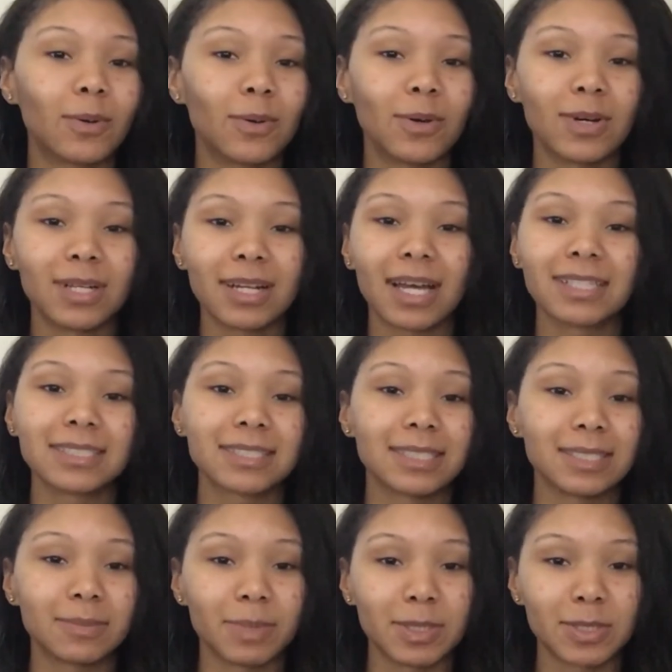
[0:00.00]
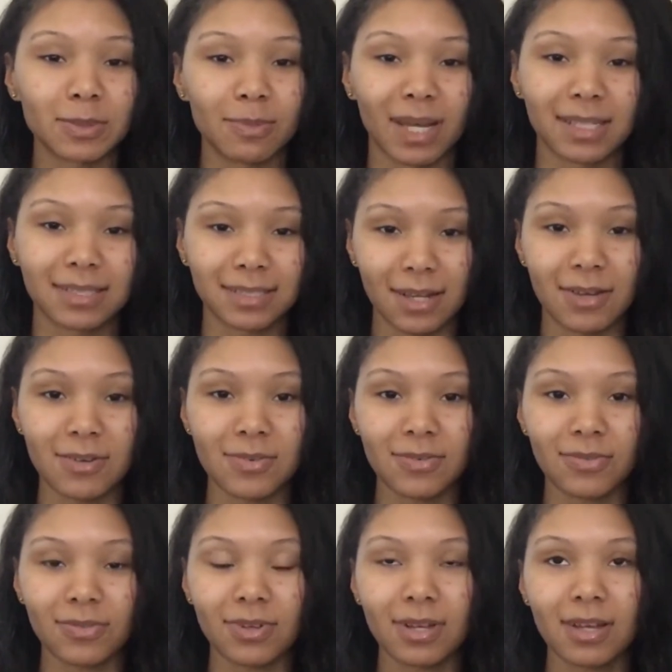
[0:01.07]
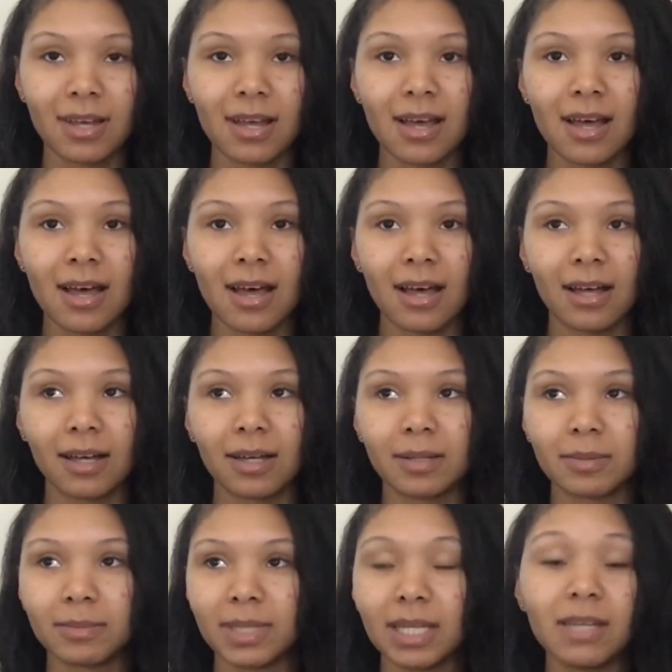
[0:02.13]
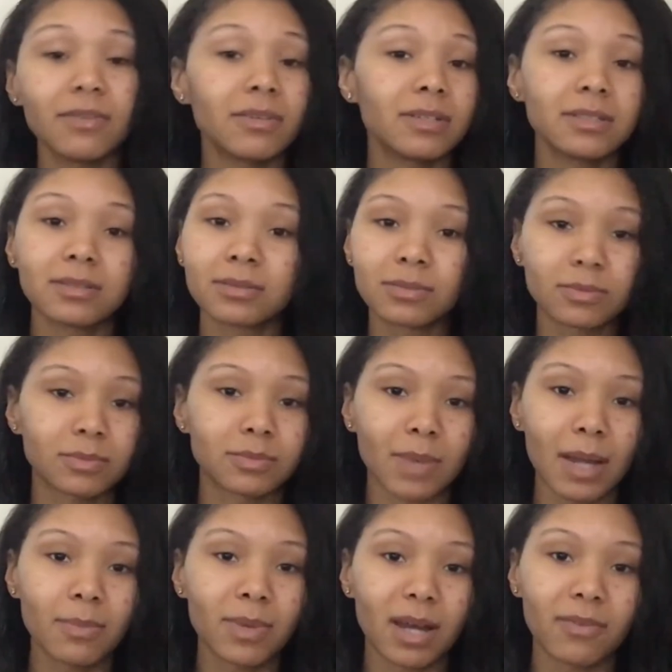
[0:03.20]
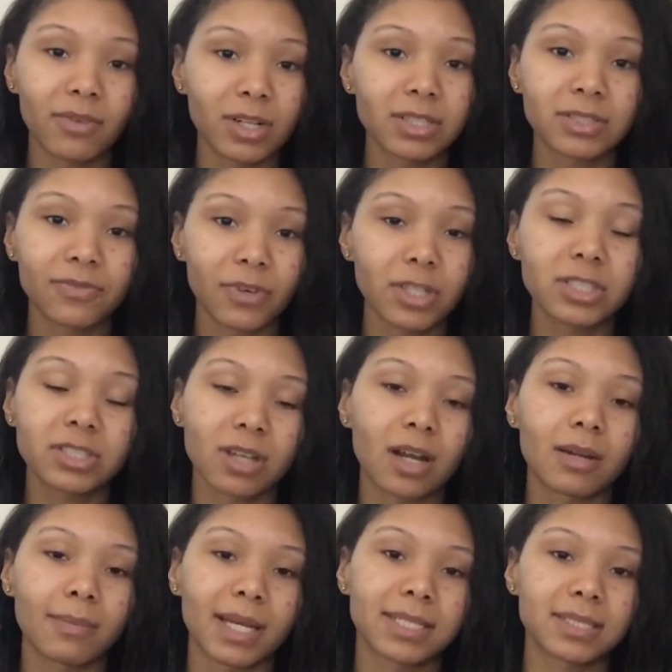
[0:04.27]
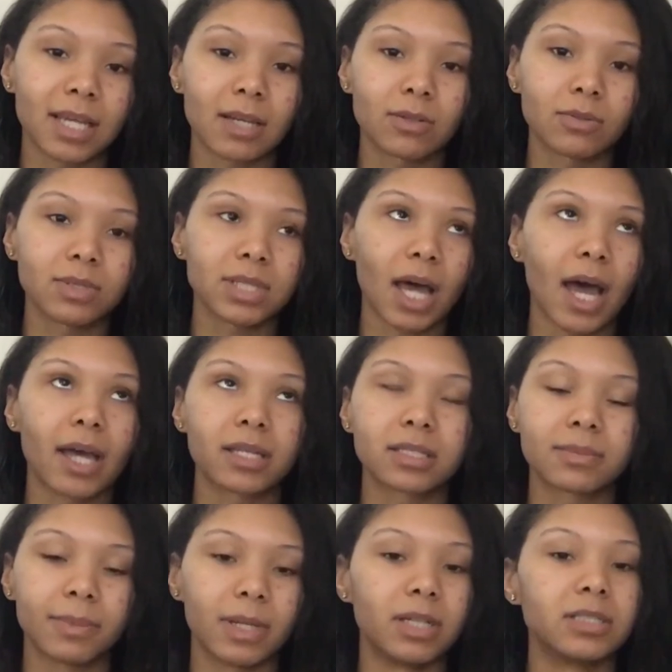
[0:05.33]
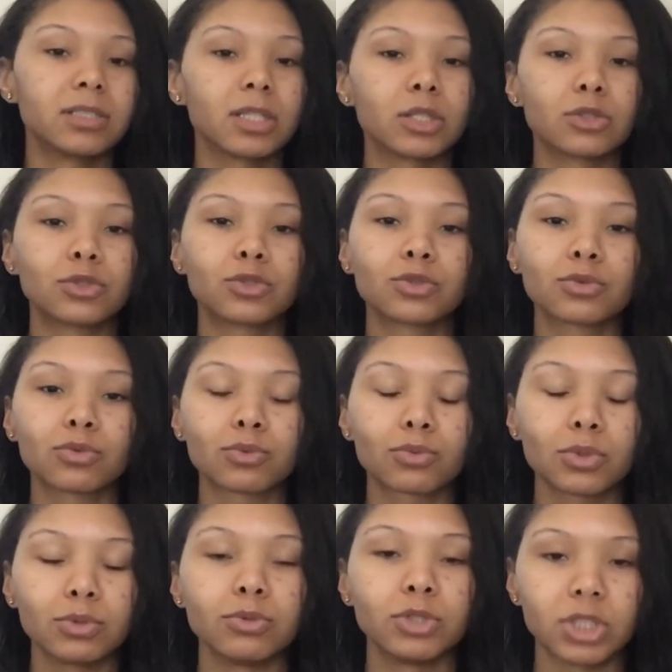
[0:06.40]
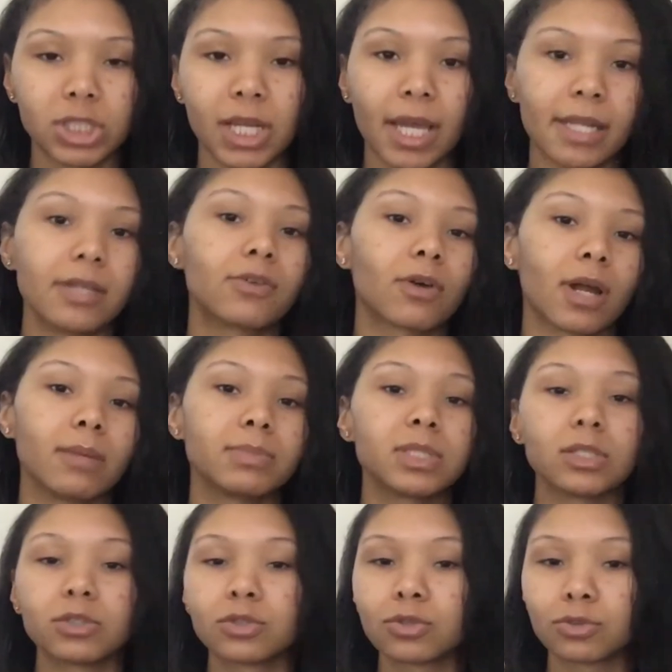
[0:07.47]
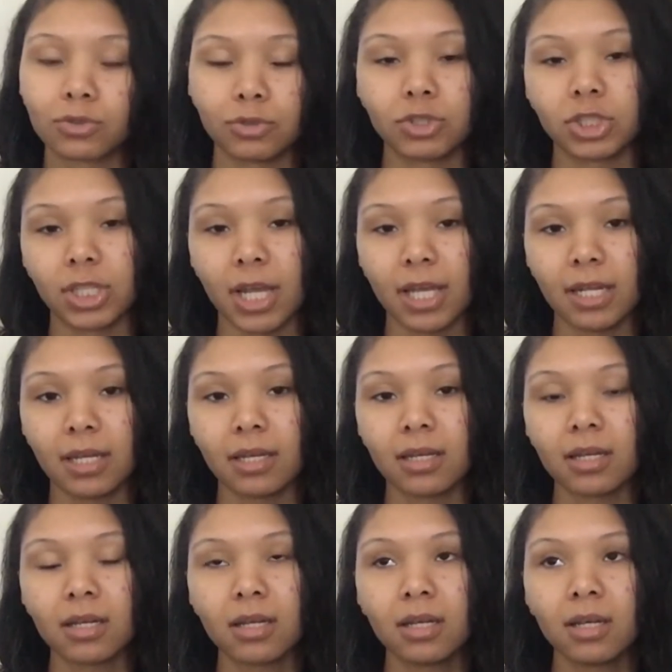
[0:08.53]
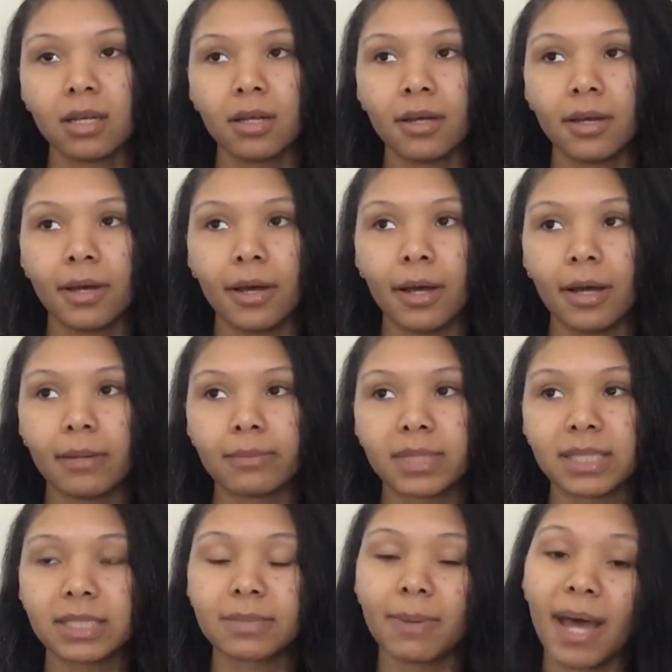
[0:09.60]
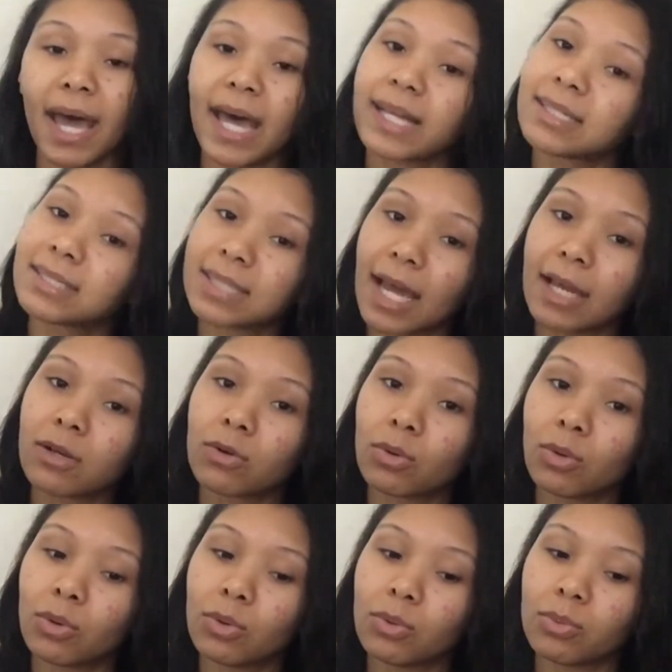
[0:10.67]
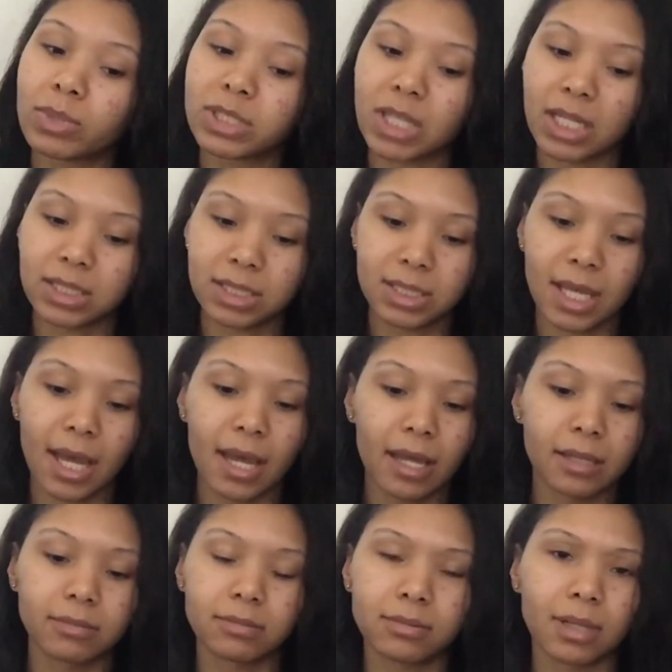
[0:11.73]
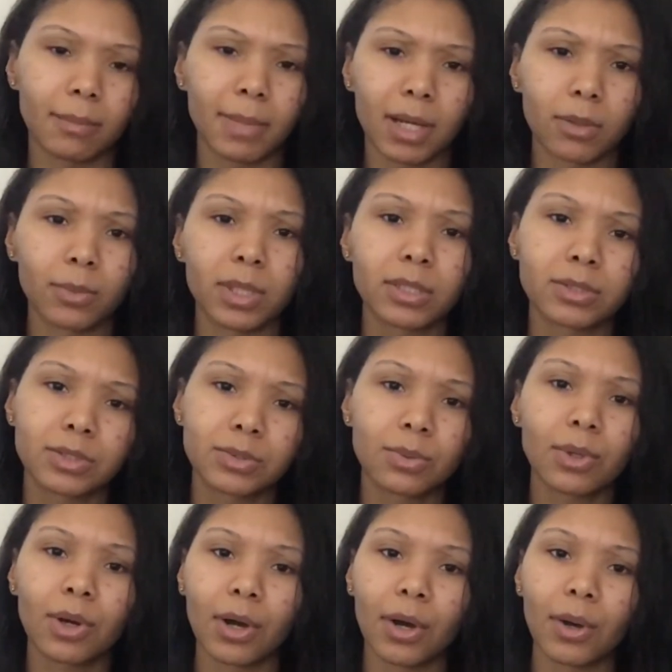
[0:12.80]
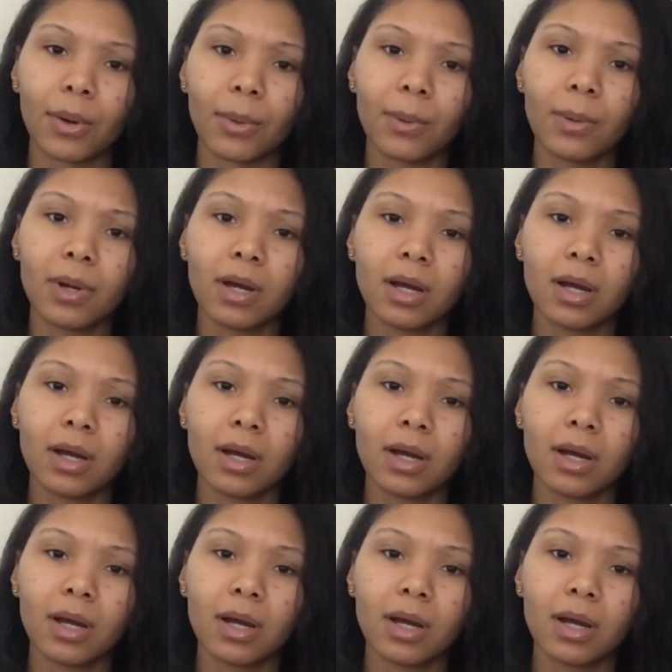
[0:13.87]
on. I just need to be to myself. Even right when I first started my cycles, I experienced excruciating cramps. Excruciating. This past cycle, which I just had about a week or two ago,